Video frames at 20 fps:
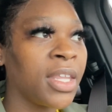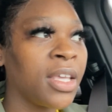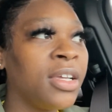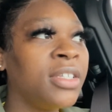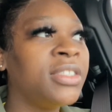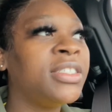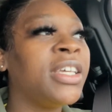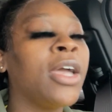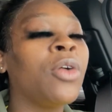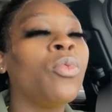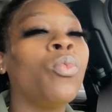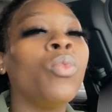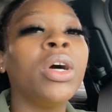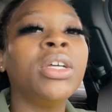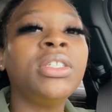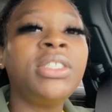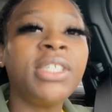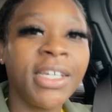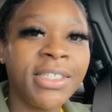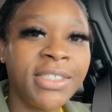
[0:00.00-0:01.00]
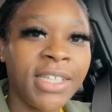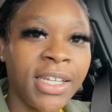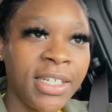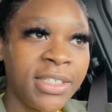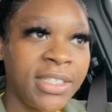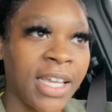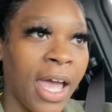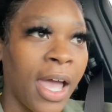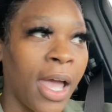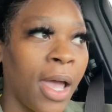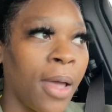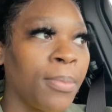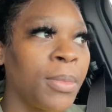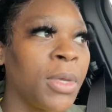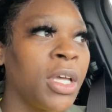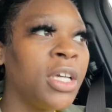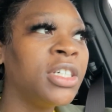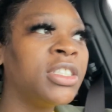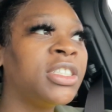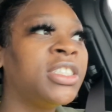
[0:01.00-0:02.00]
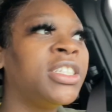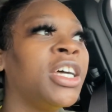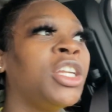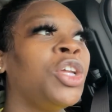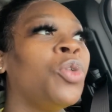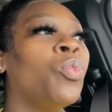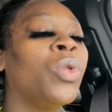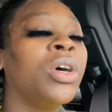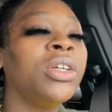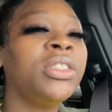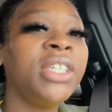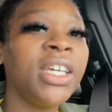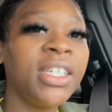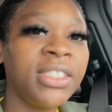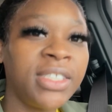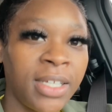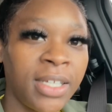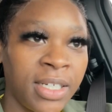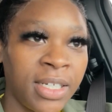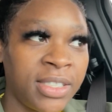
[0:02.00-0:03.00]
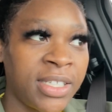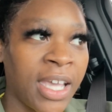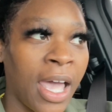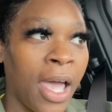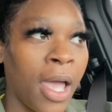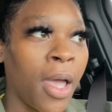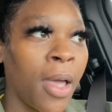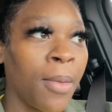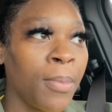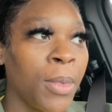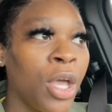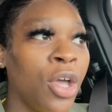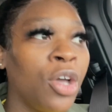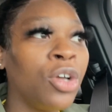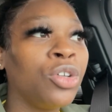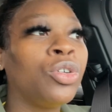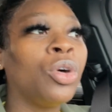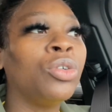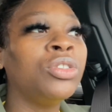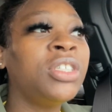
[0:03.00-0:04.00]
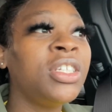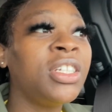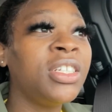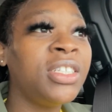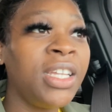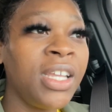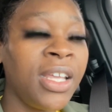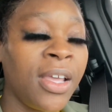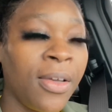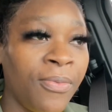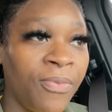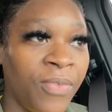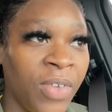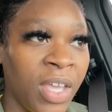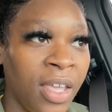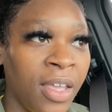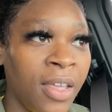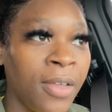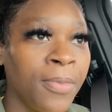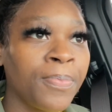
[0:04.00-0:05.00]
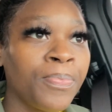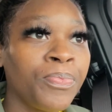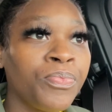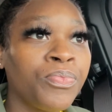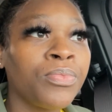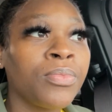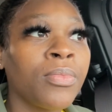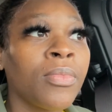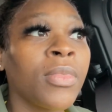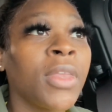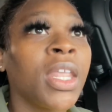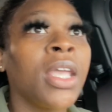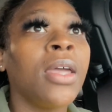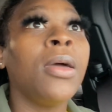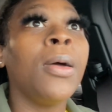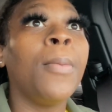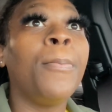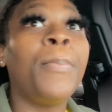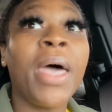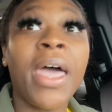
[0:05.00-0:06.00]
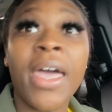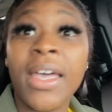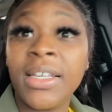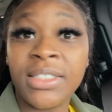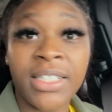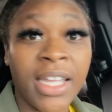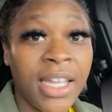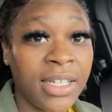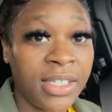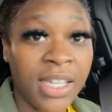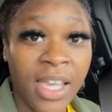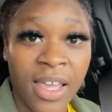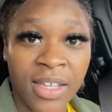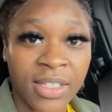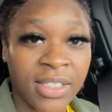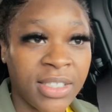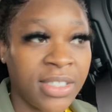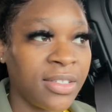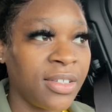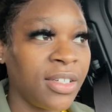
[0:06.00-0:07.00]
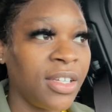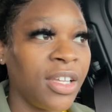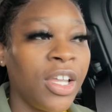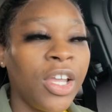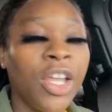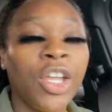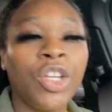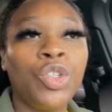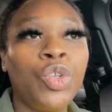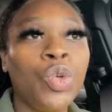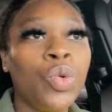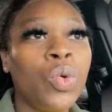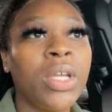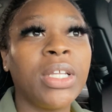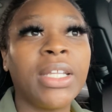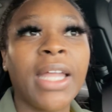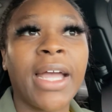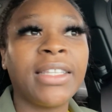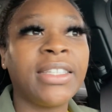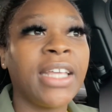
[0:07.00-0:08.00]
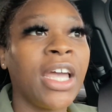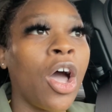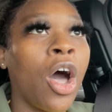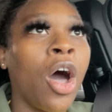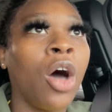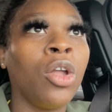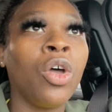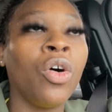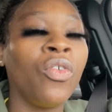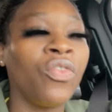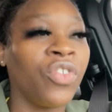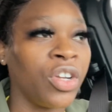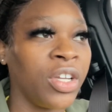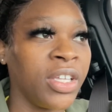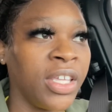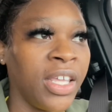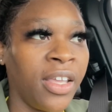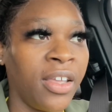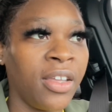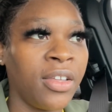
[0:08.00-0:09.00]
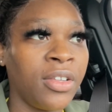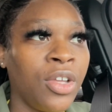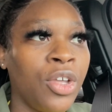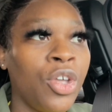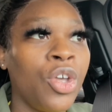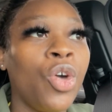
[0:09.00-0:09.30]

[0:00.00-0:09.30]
Take one test at a time. Study one test at a time. Go to the DMV, pass that test, and do it like that all over again.